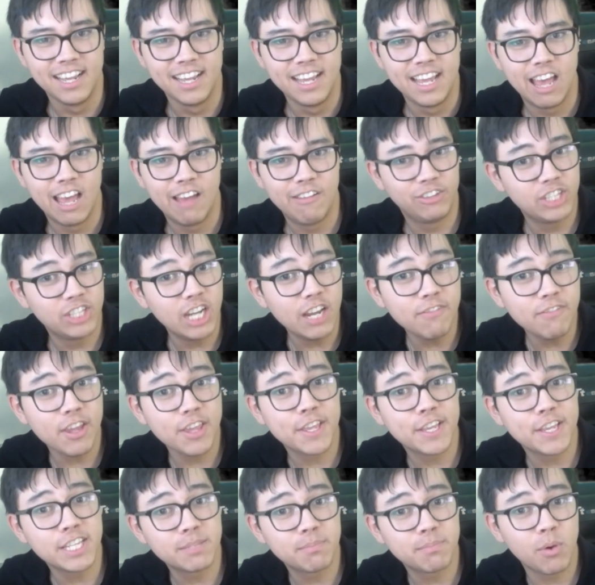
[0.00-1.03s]
Shane
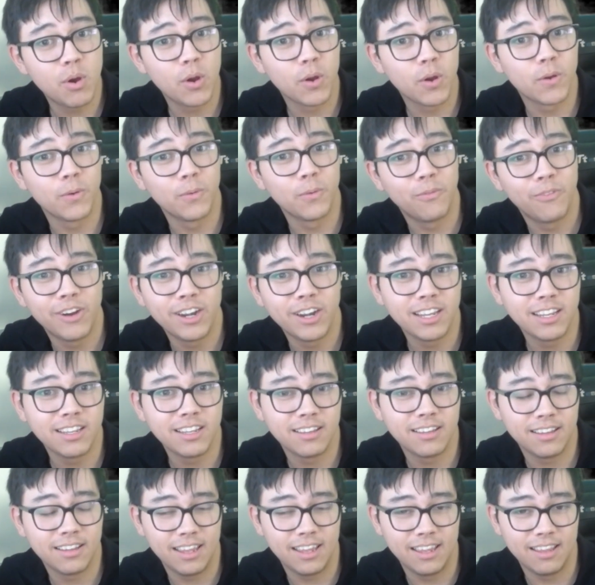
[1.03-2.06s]
Gisbergen
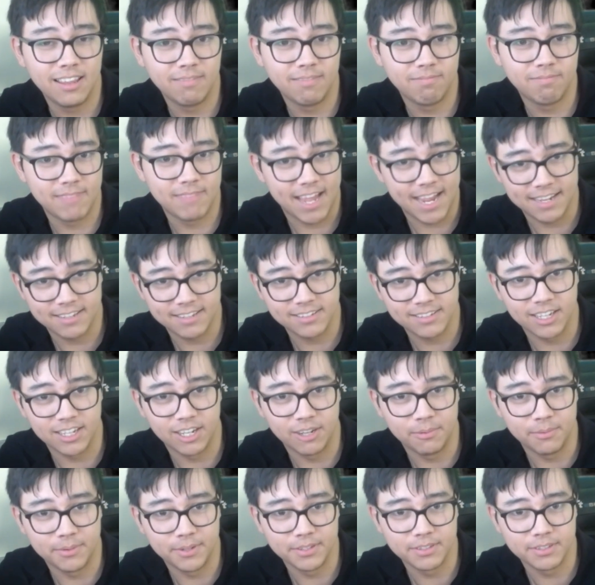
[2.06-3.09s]
winning in NASCAR
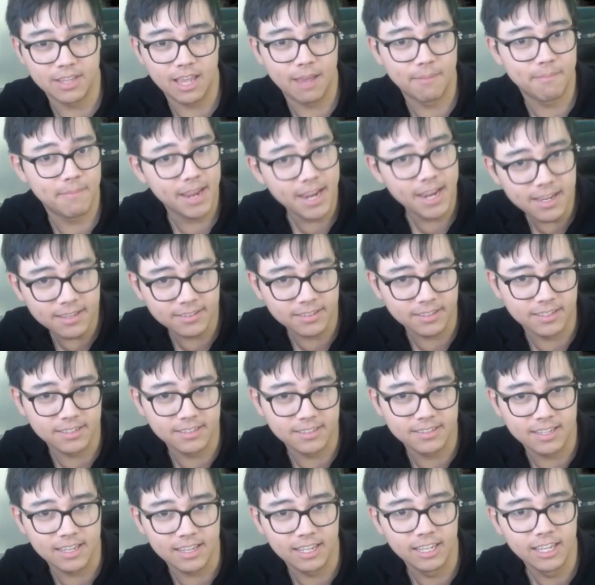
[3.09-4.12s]
was amazing to
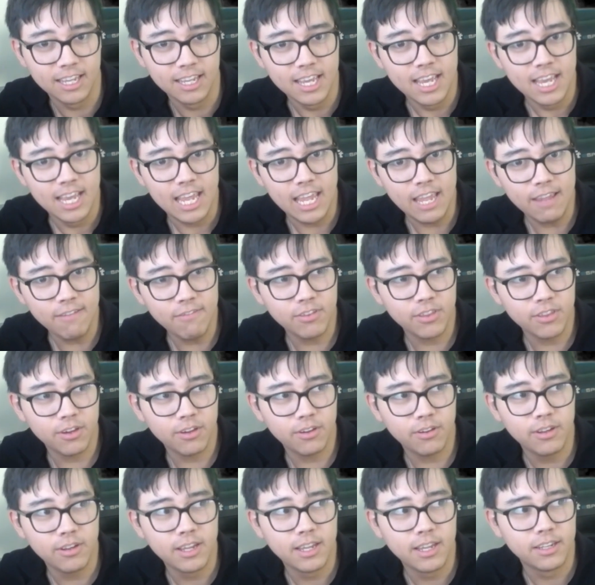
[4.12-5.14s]
see. Even though
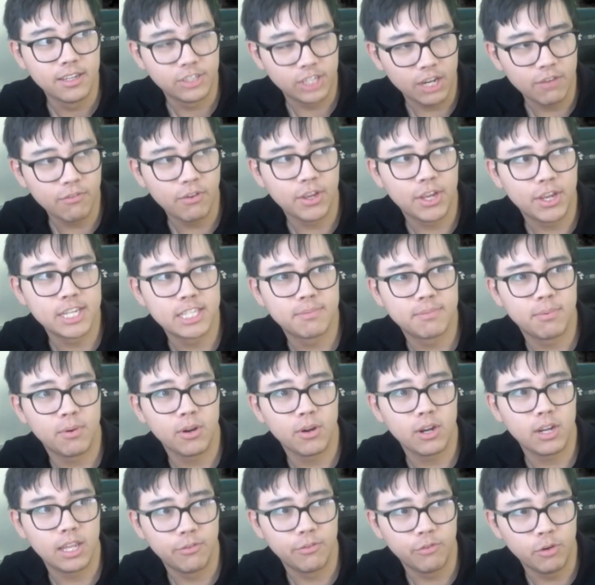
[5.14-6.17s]
Shane
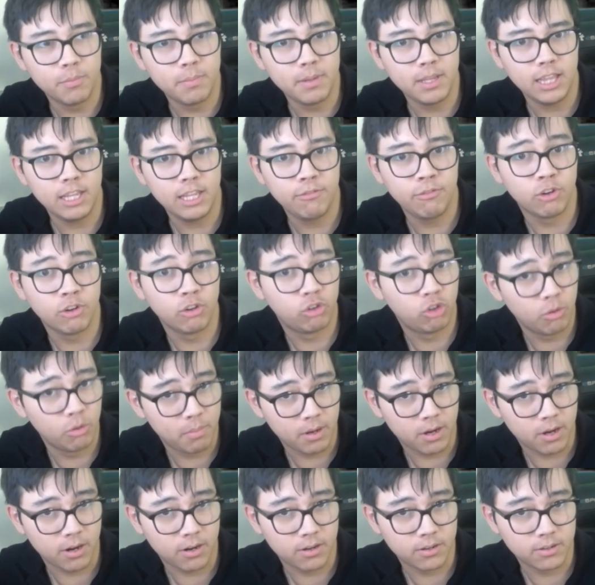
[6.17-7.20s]
Gisbergen, he will be leaving the
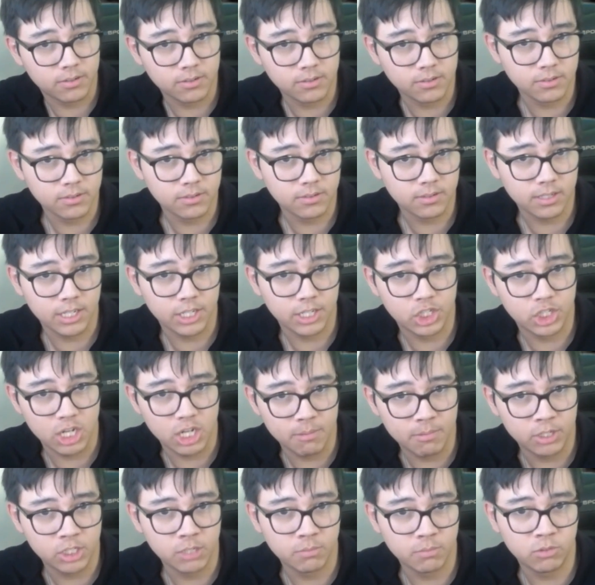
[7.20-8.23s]
Supercars
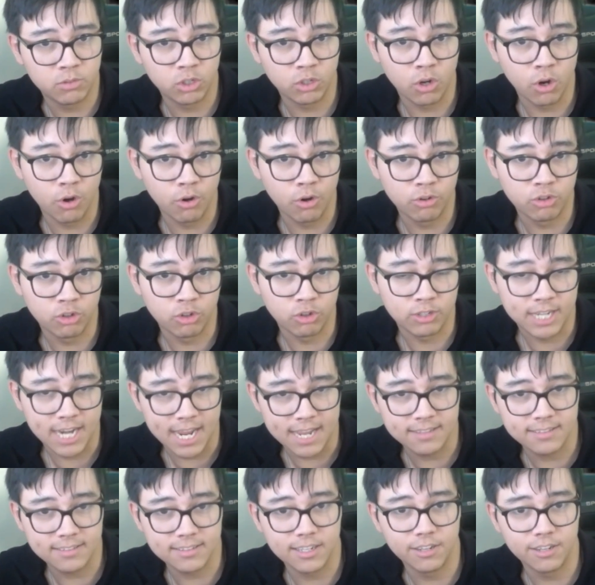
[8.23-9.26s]
Championship to go to
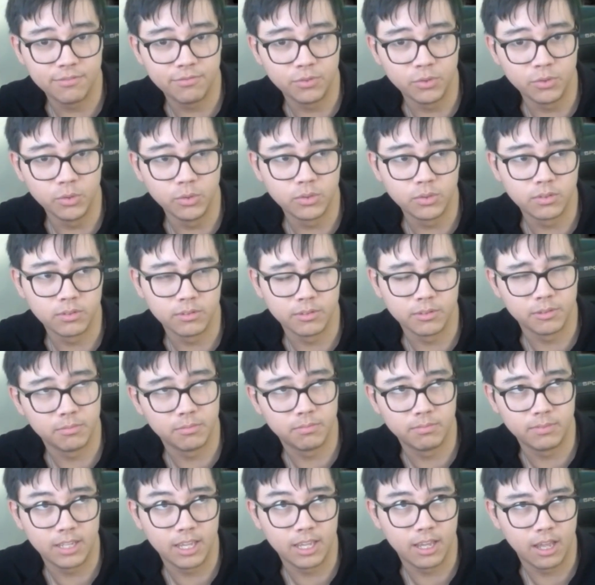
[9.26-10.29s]
NASCAR
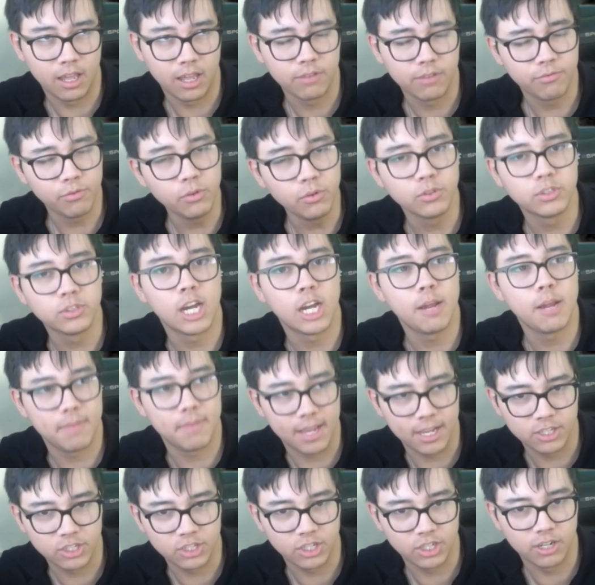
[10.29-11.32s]
full time
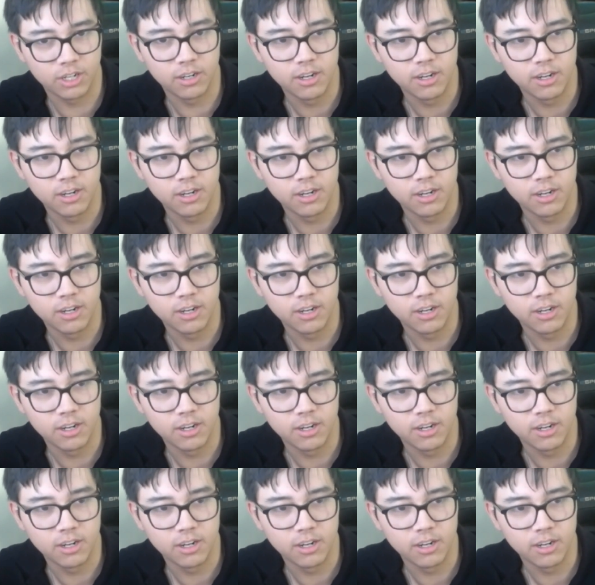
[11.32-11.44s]
next year.